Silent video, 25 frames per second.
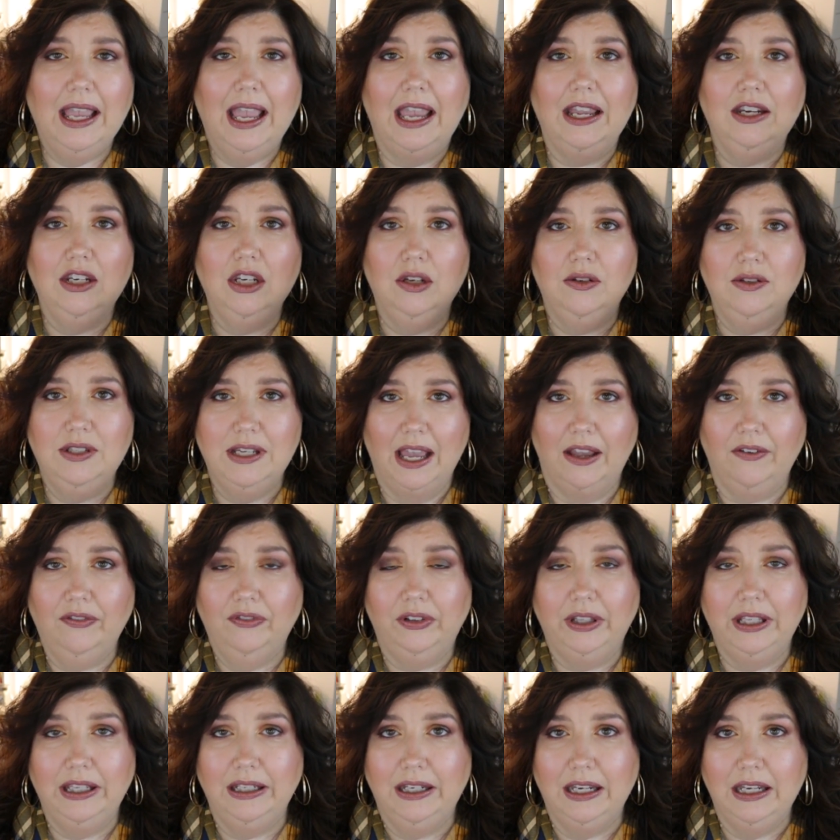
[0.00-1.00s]
and you
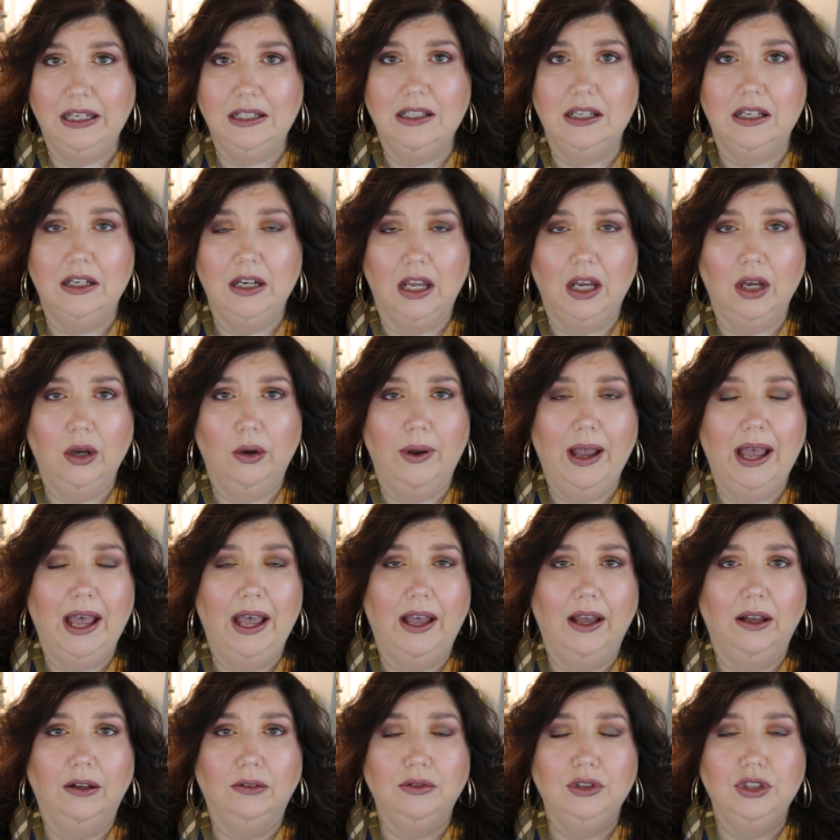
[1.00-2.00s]
definitely need to know
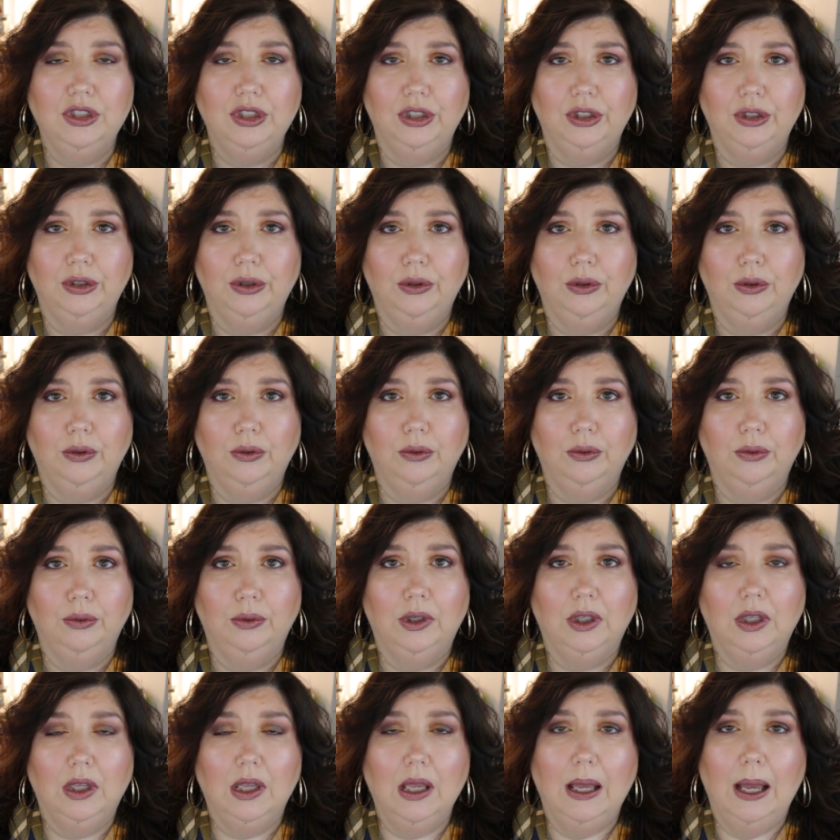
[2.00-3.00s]
how
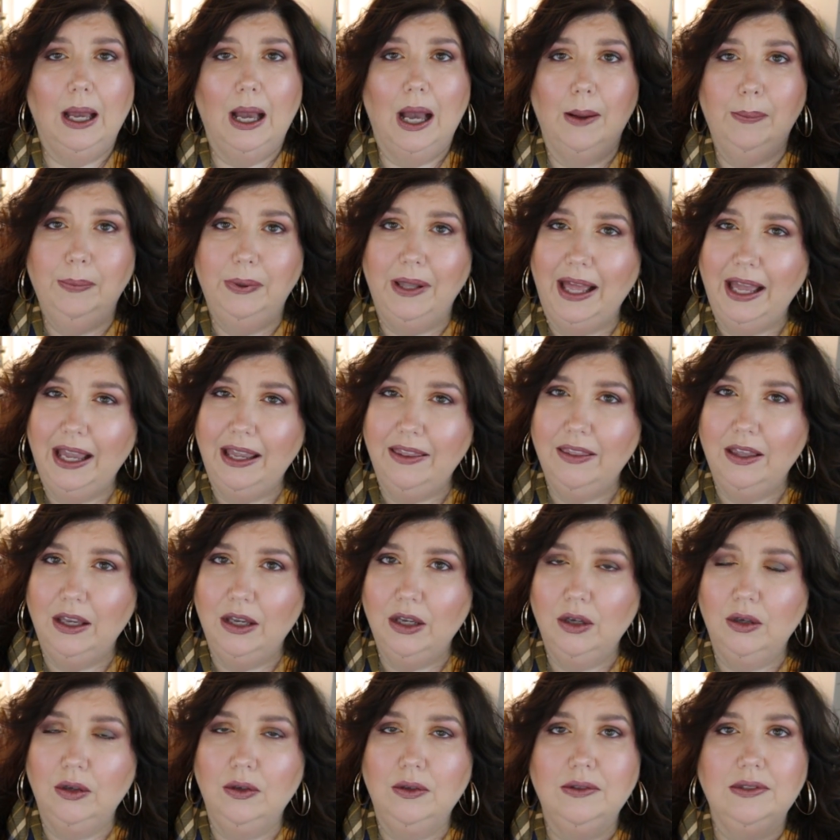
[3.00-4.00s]
to apply
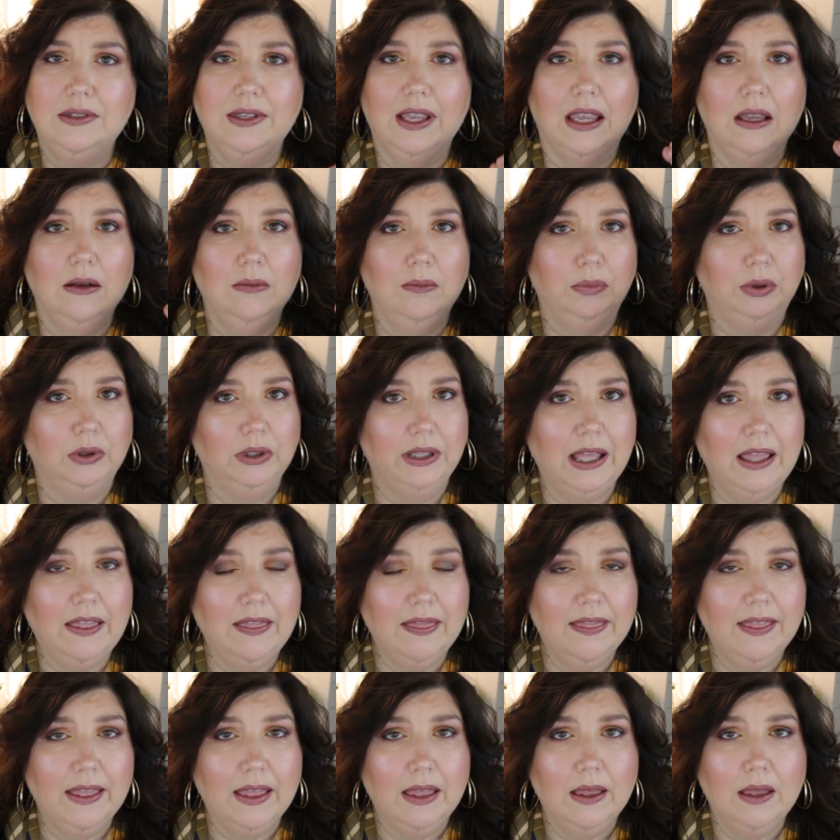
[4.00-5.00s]
those and
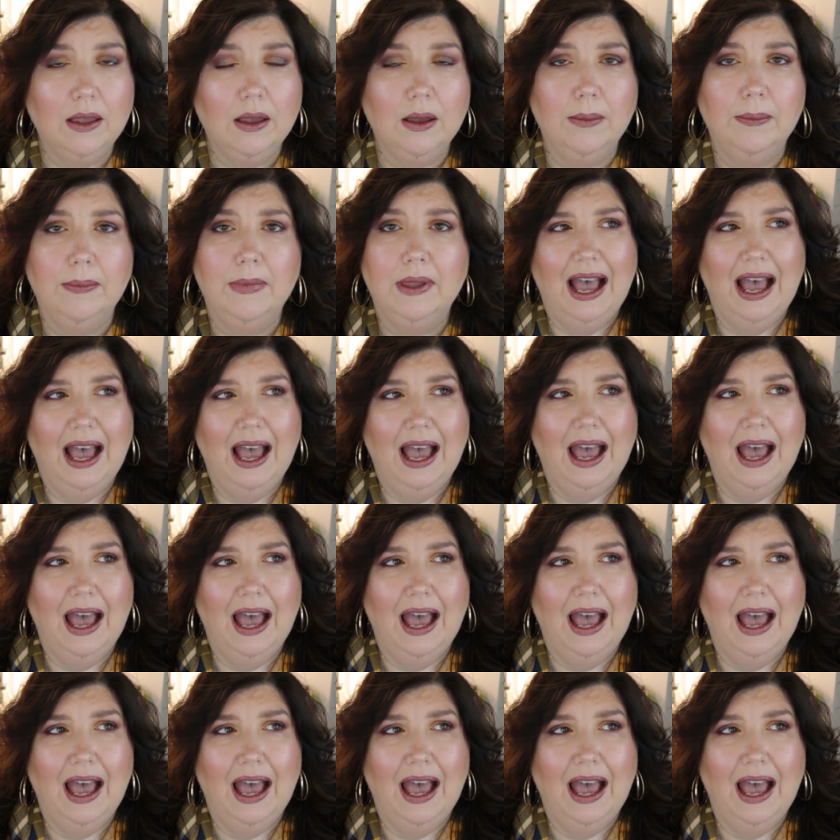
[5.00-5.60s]
blend them.